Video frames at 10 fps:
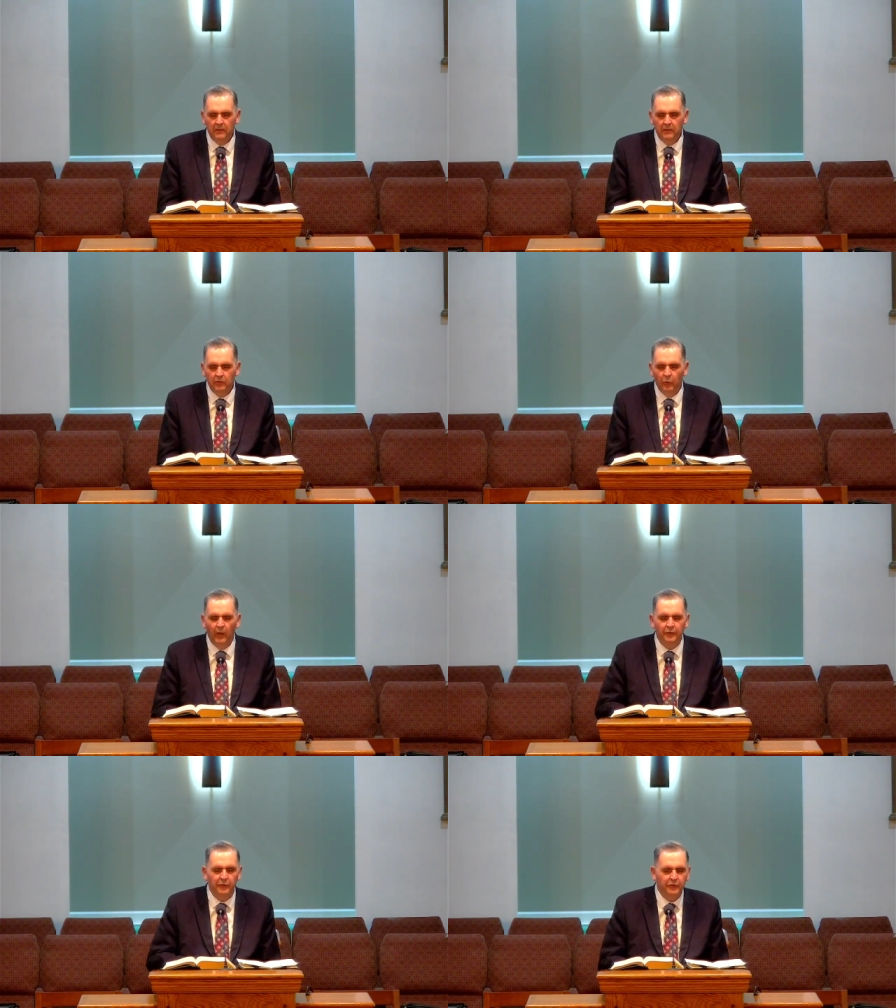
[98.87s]
to
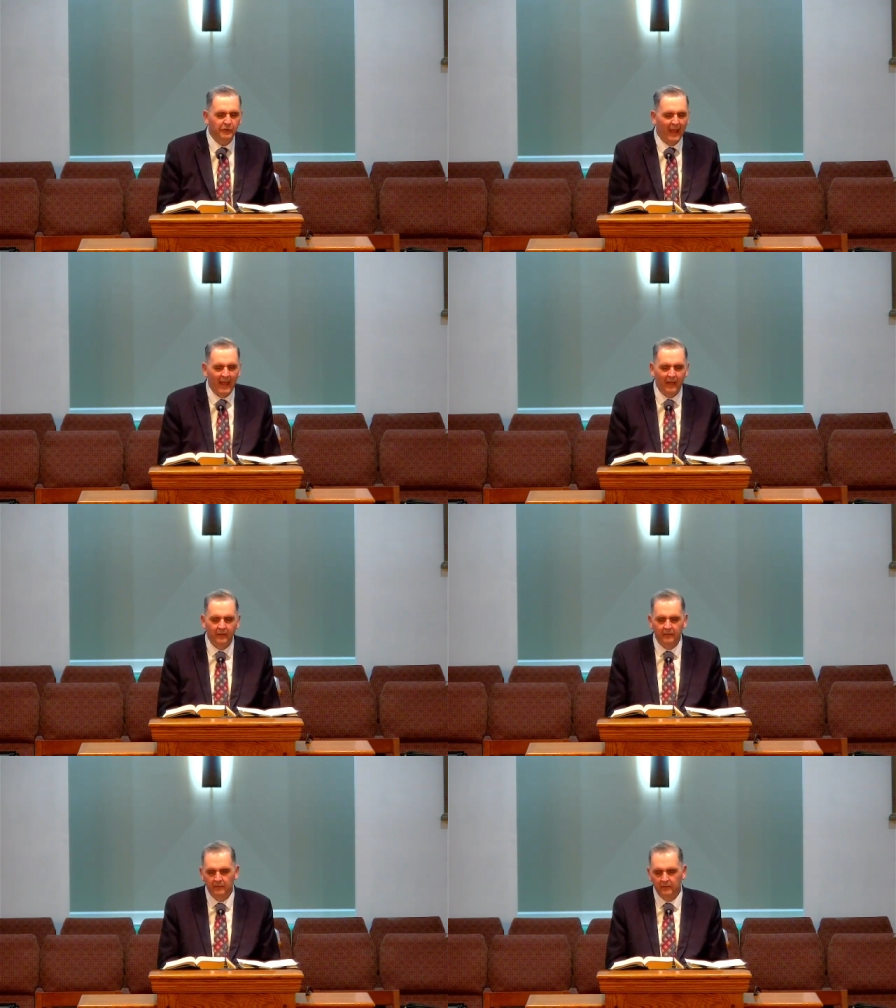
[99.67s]
understand
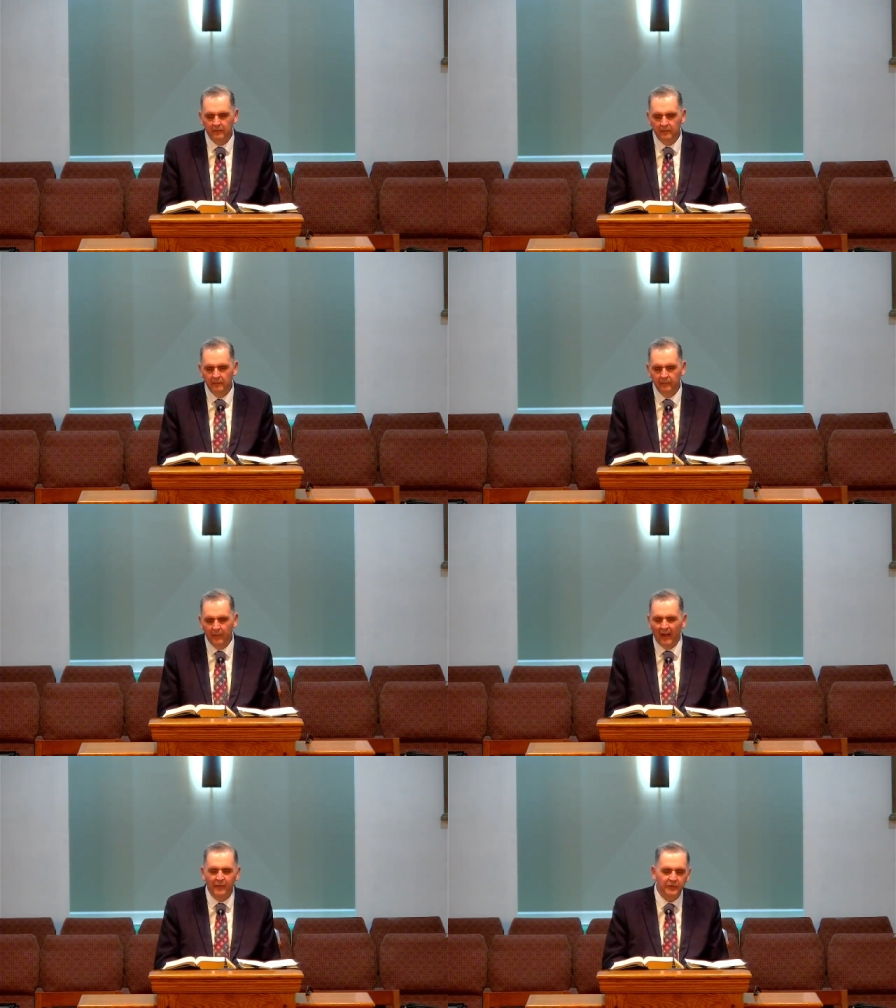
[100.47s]
and
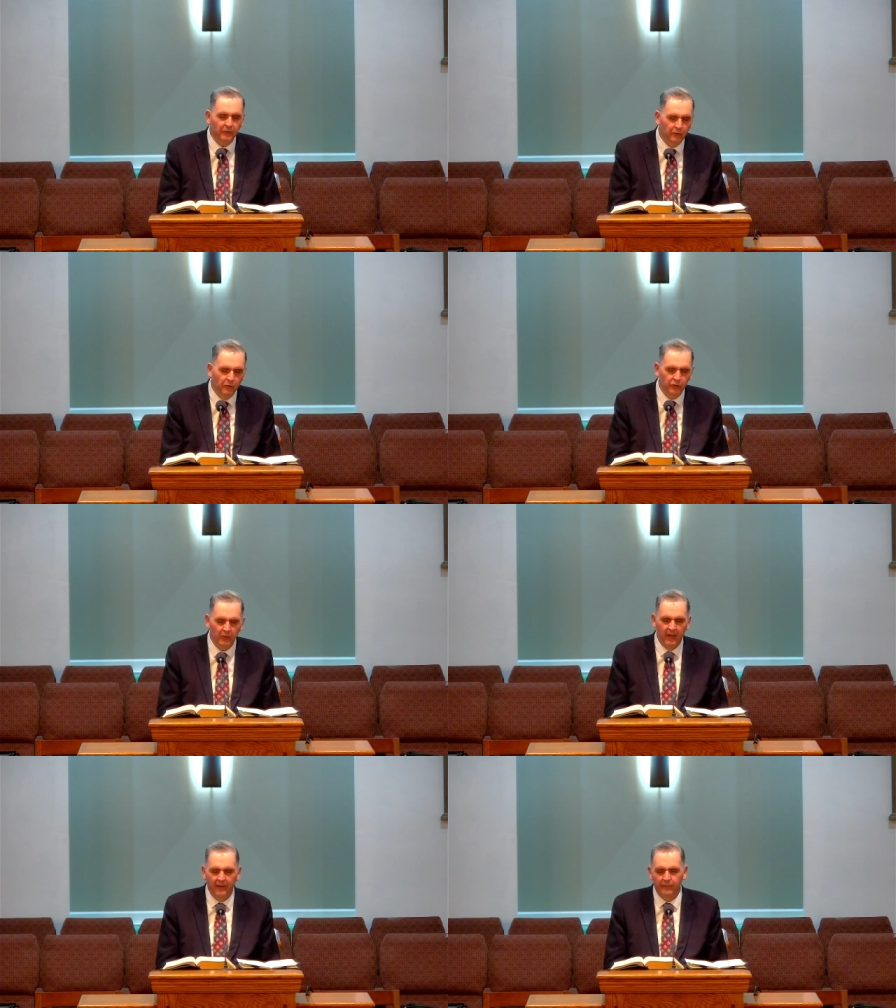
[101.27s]
find the solution
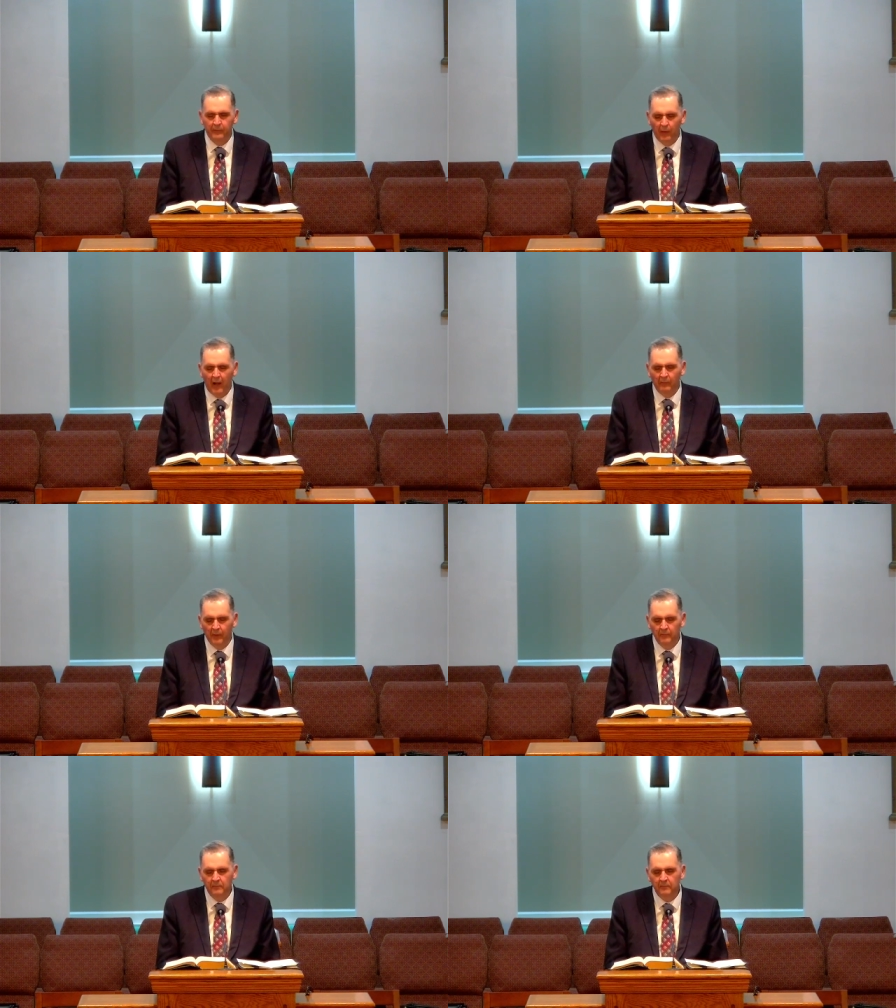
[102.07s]
to every
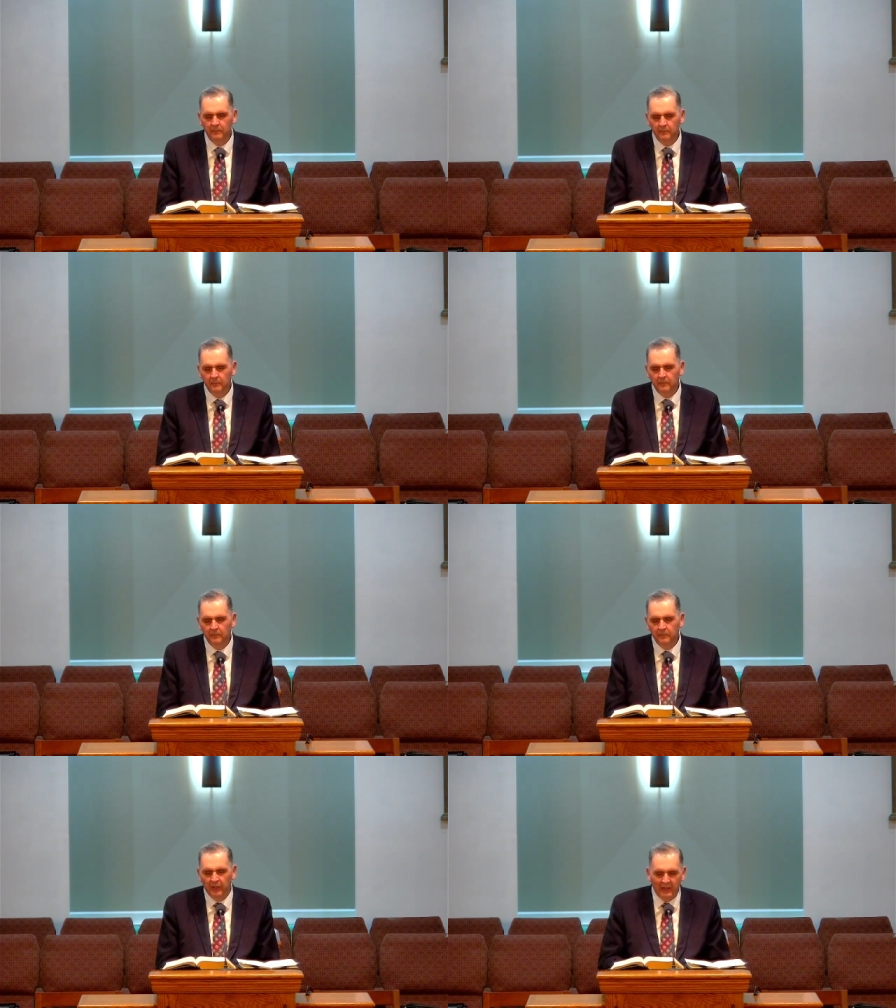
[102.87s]
problem,
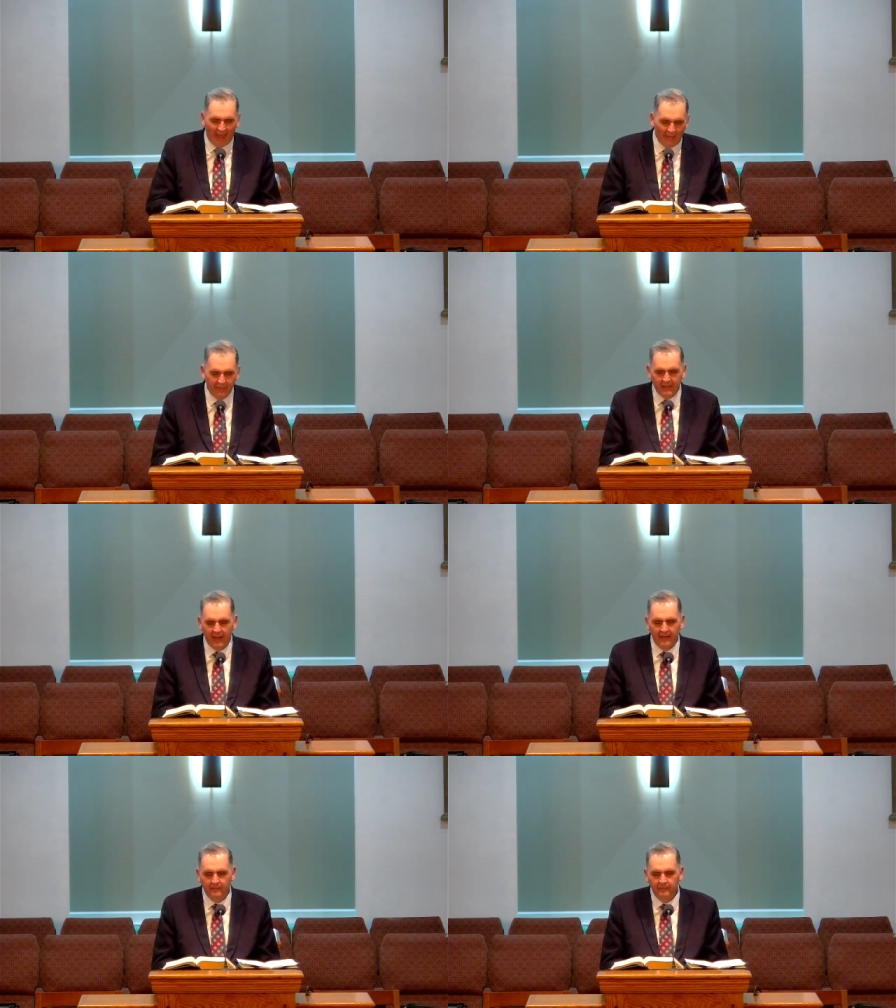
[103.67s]
to
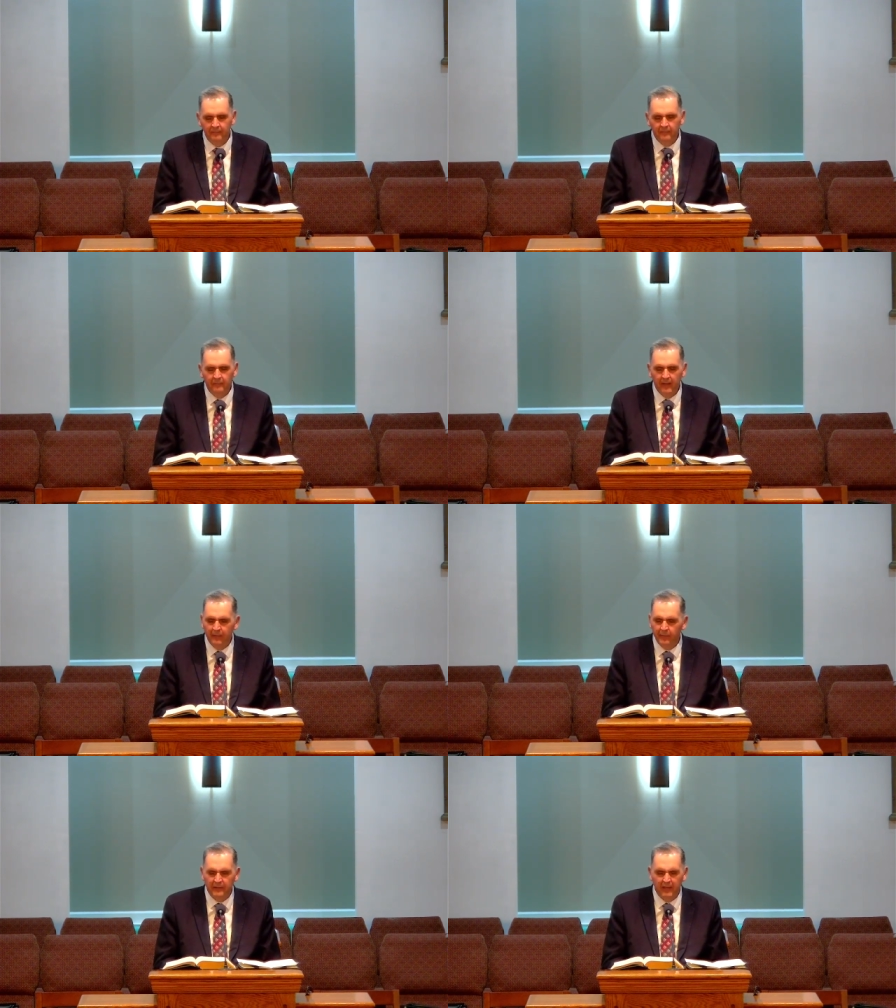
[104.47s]
navigate
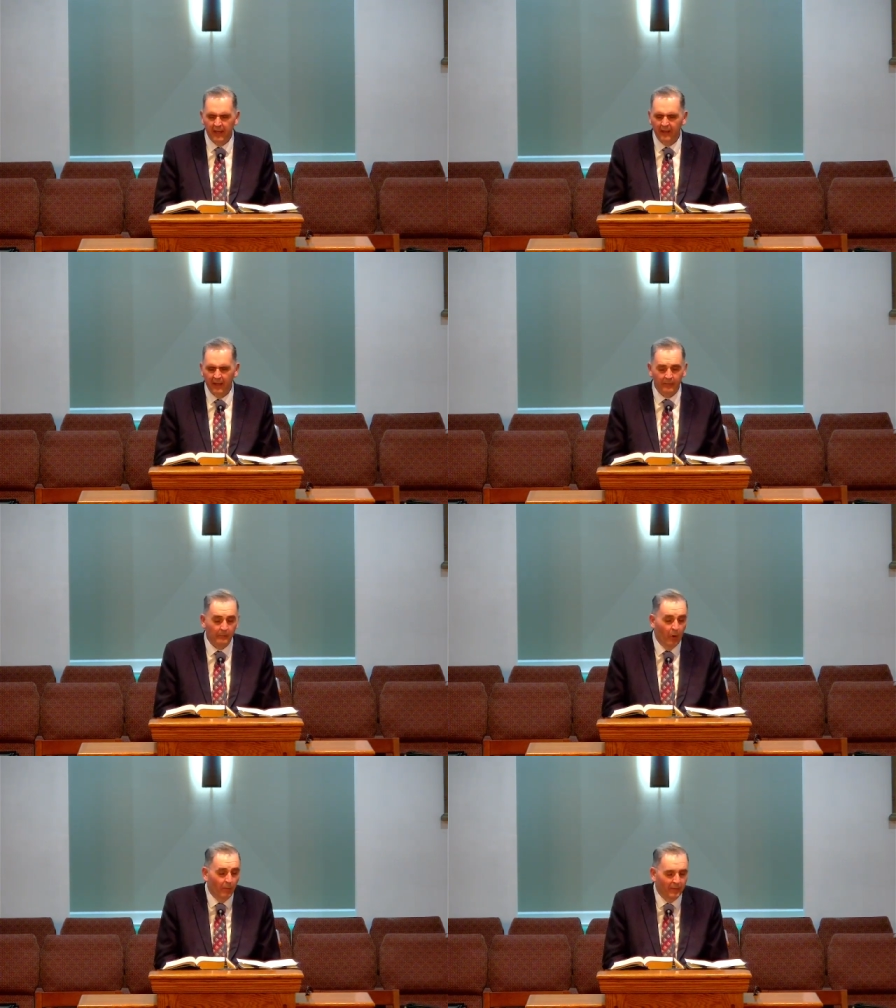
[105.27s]
every day, every
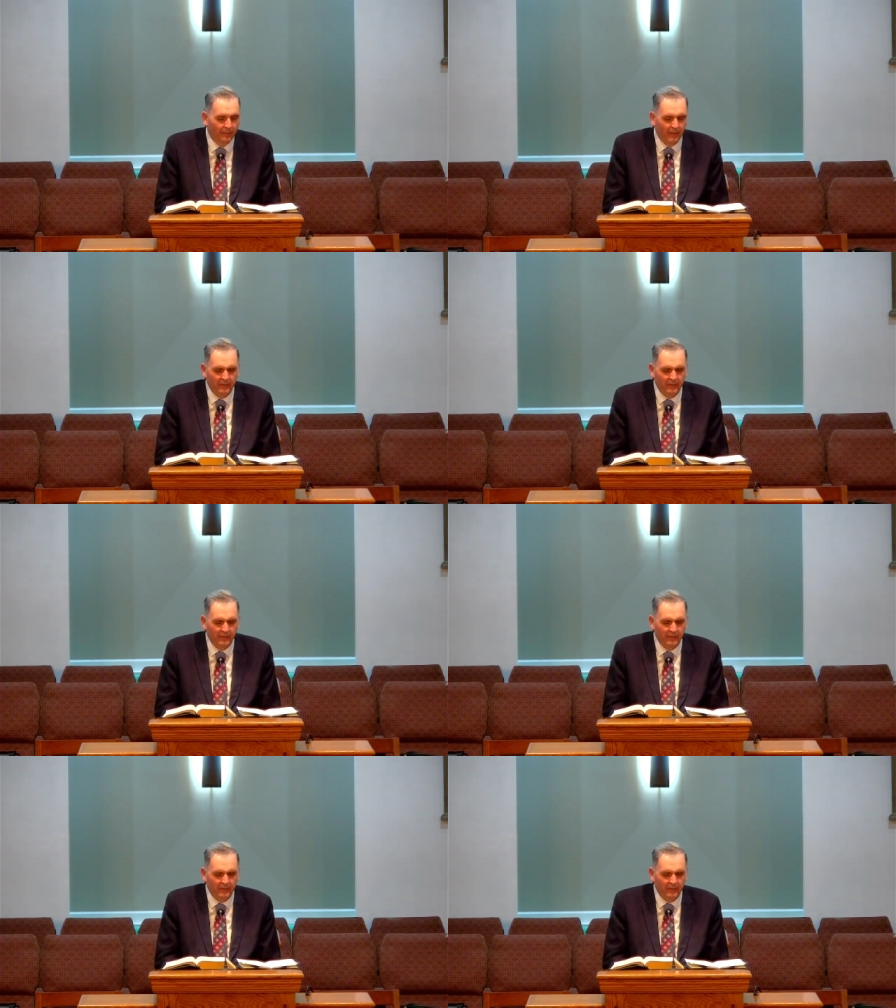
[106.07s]
moment of every